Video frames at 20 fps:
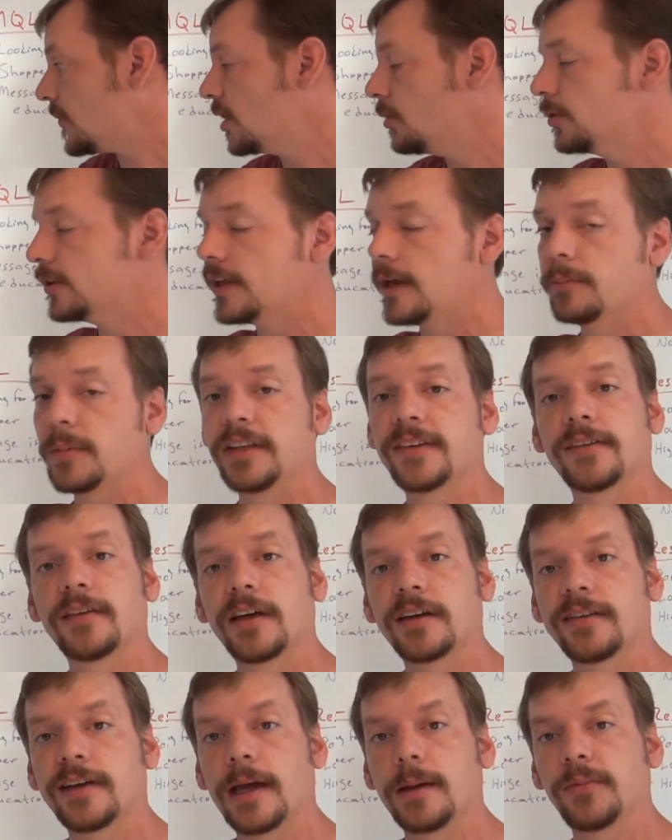What that means a
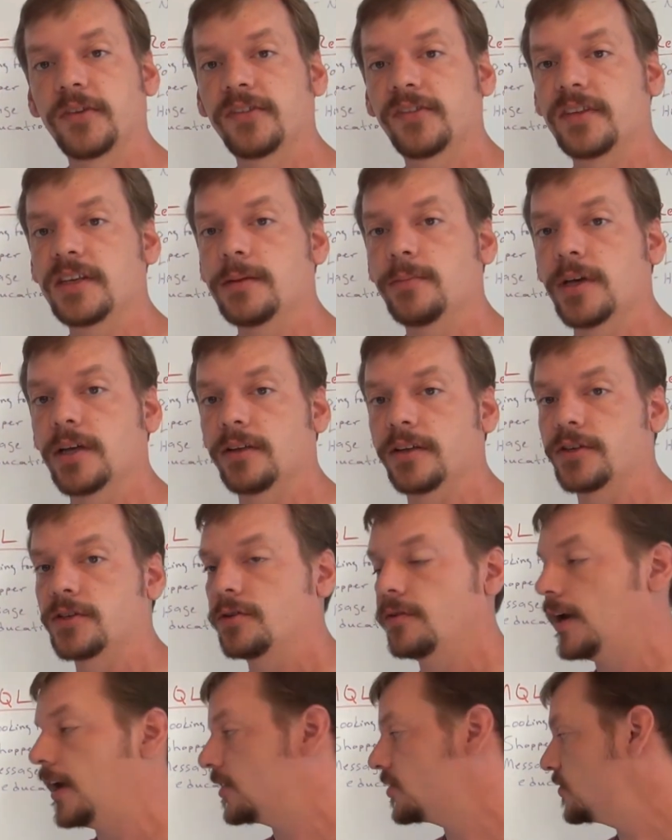lot of times is email
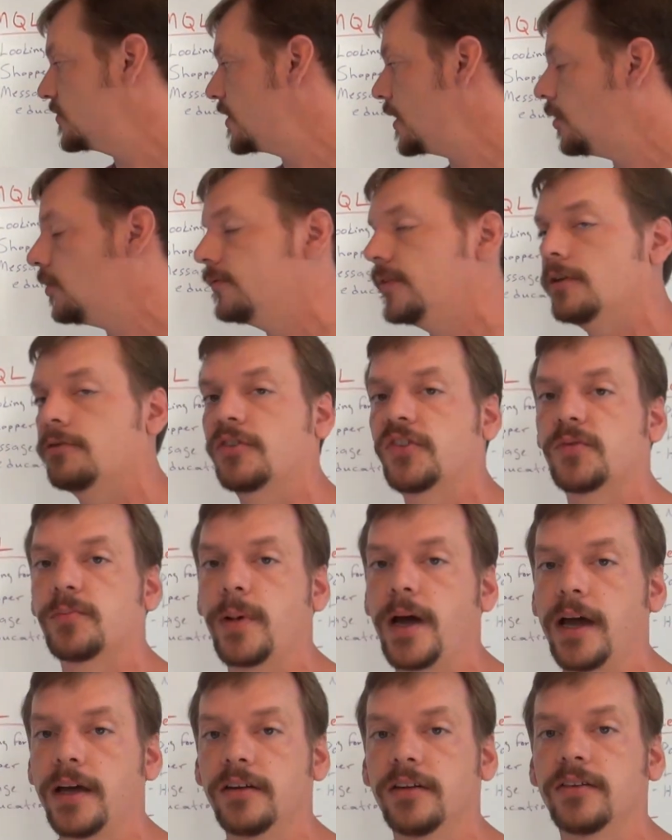interactions. How have they
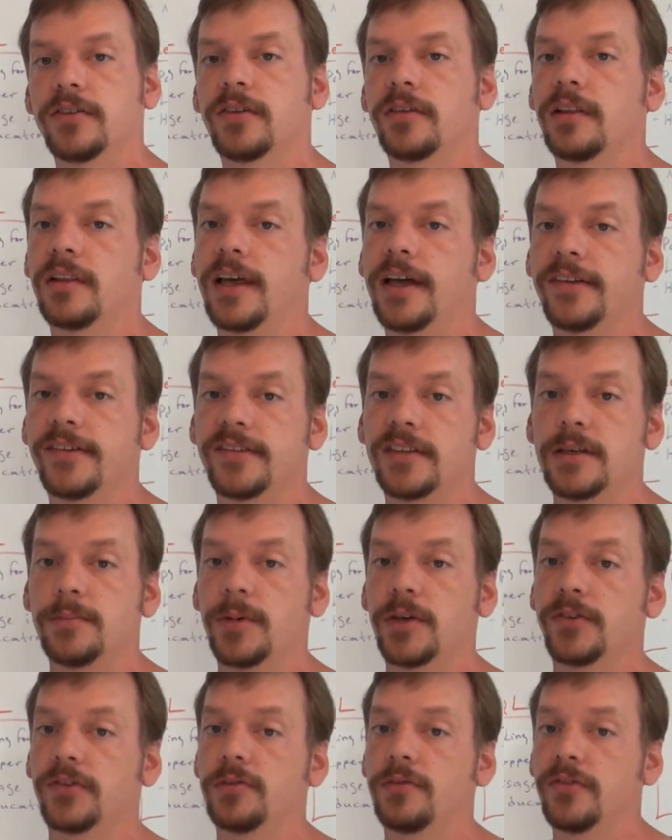responded to the last
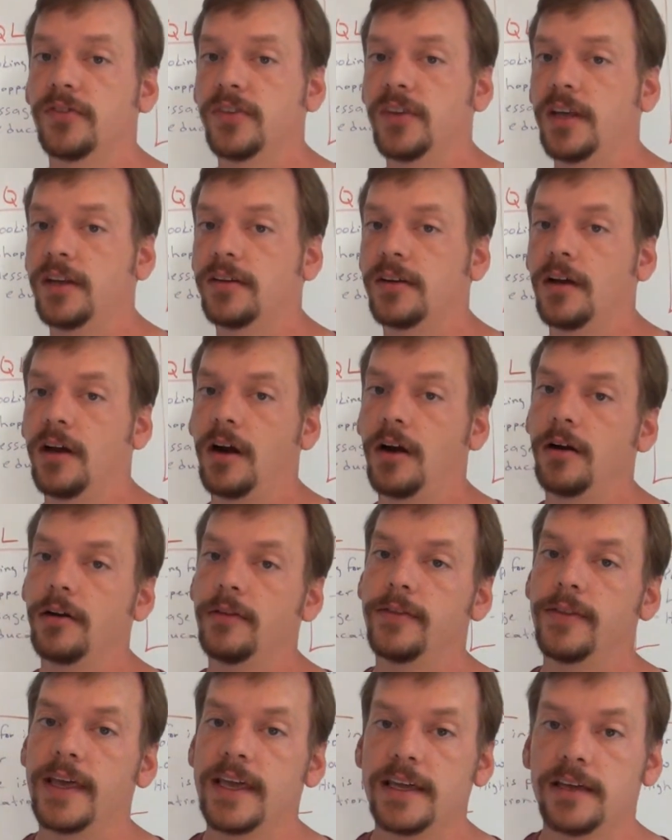emails you've sent? Are
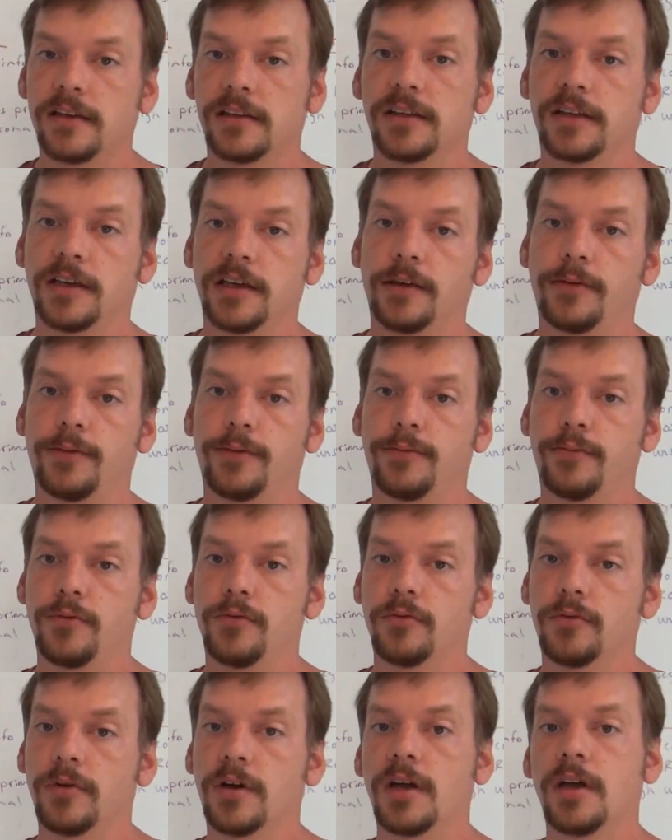they clicking
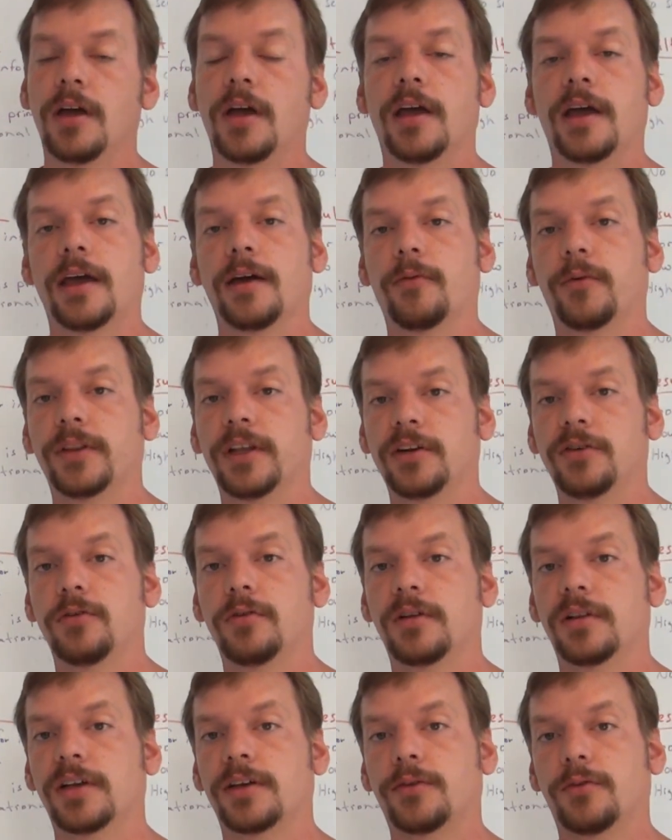through? And when they do
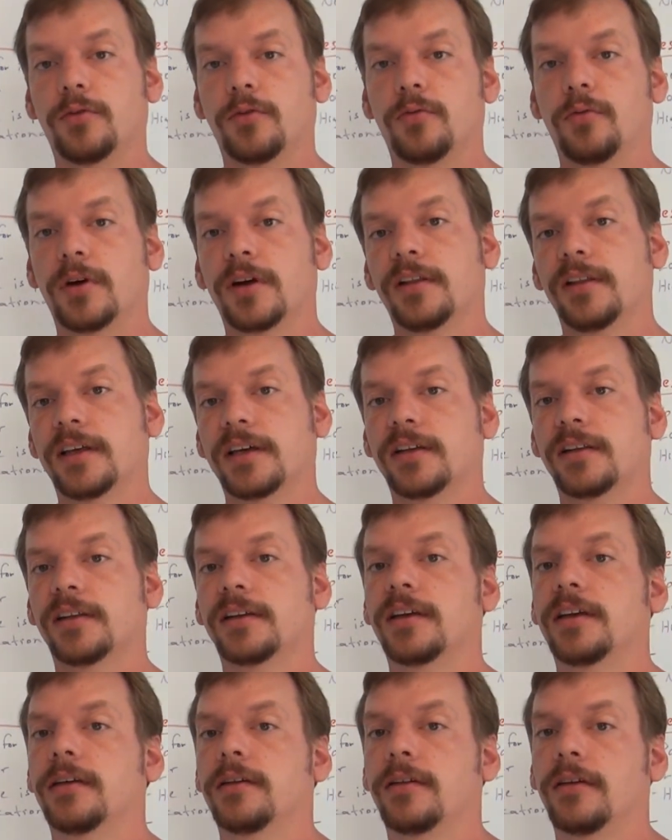click through, what are they
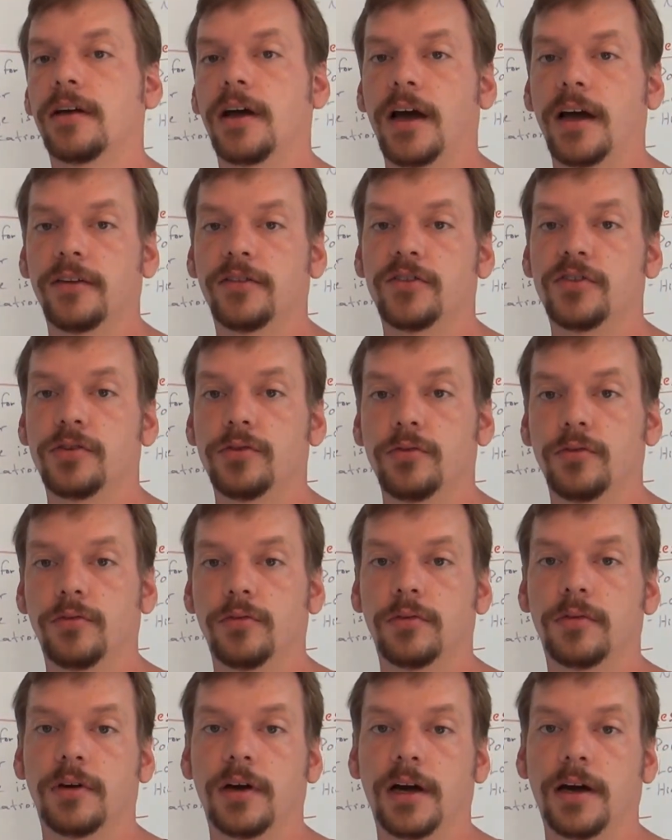clicking
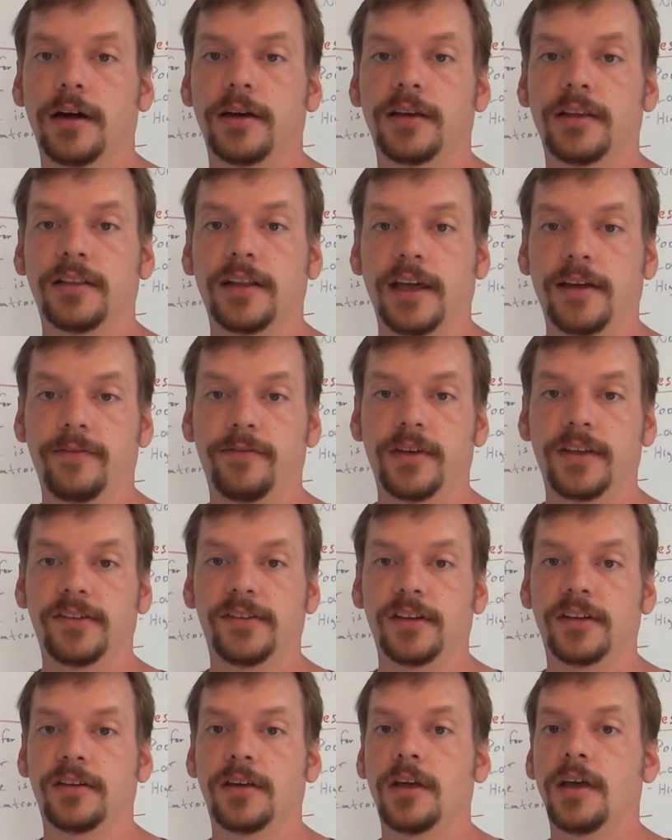onto in that visit?